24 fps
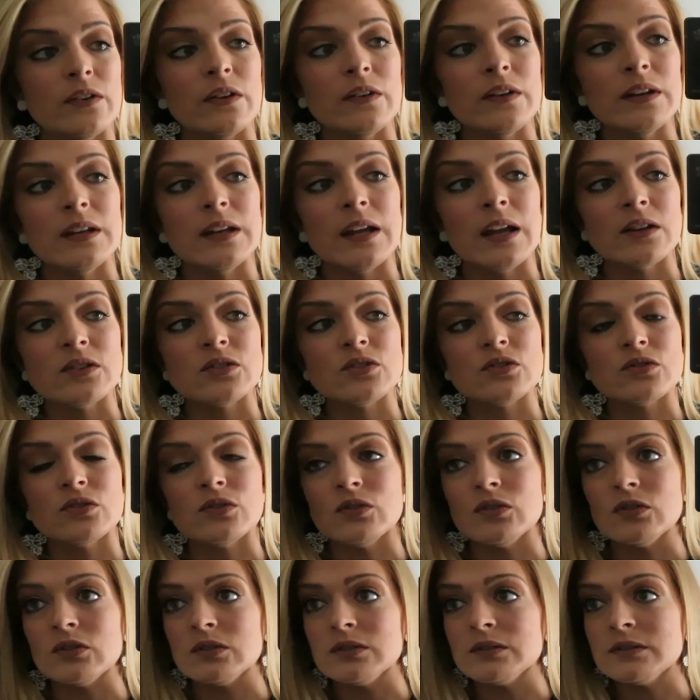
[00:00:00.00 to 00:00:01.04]

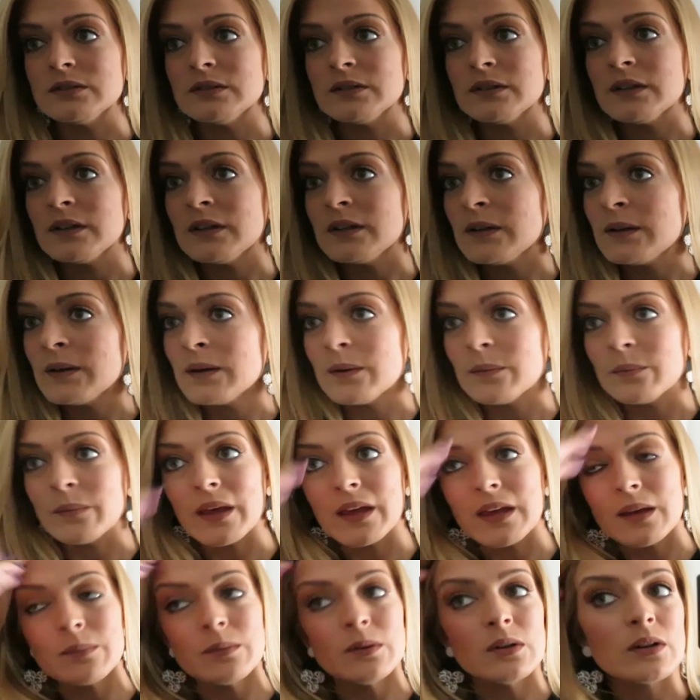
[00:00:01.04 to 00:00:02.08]
natural
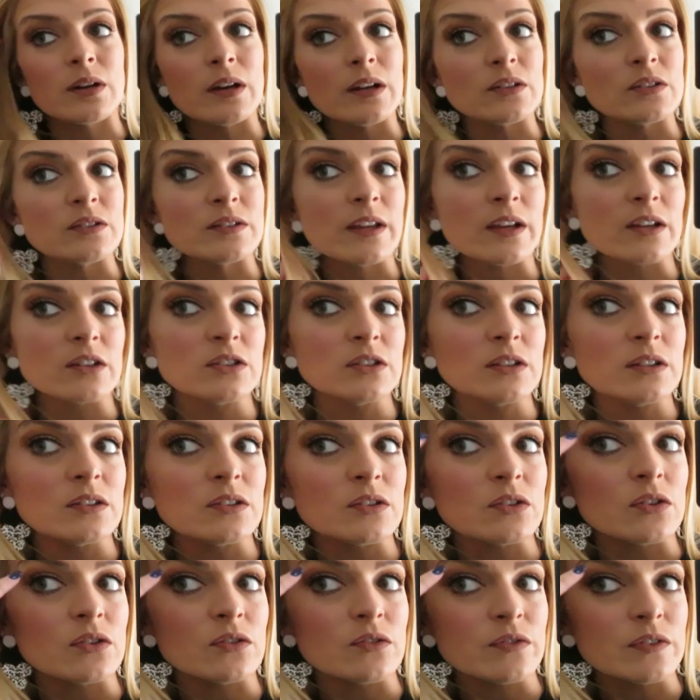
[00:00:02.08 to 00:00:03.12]
makeup look. I just actually need to
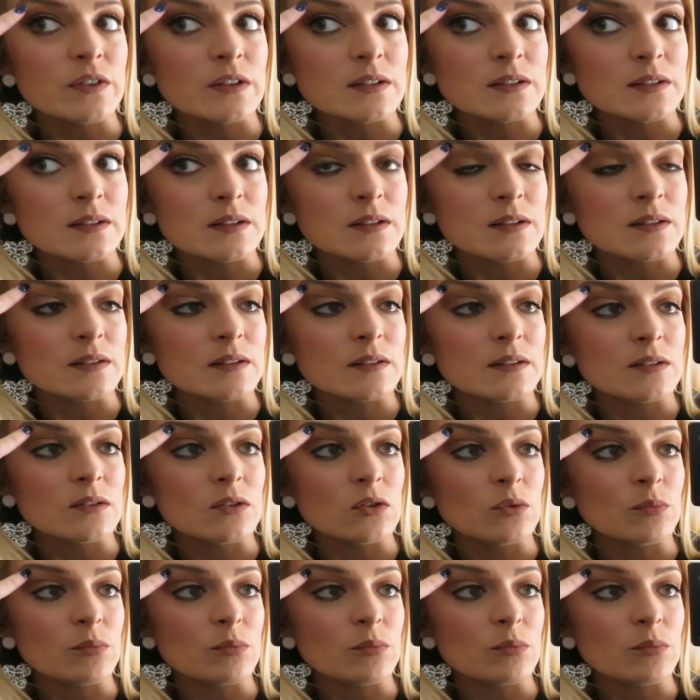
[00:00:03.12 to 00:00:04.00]
go and fix this new